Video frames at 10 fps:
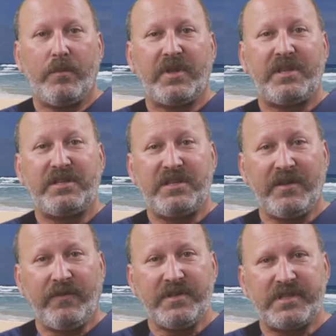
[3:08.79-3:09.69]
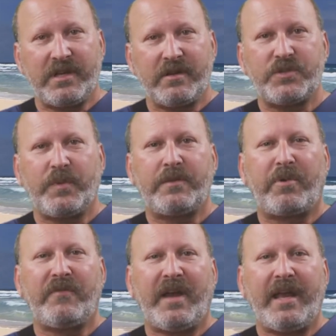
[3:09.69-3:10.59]
but the difference here is we
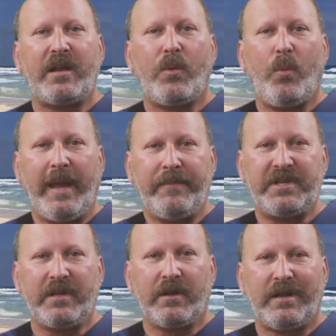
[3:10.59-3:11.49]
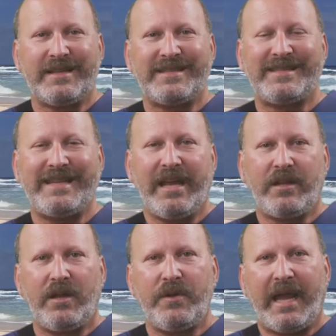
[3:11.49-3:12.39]
provided a web tier, a
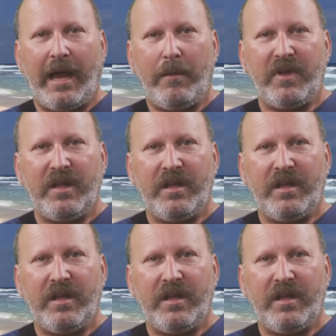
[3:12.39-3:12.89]
standalone app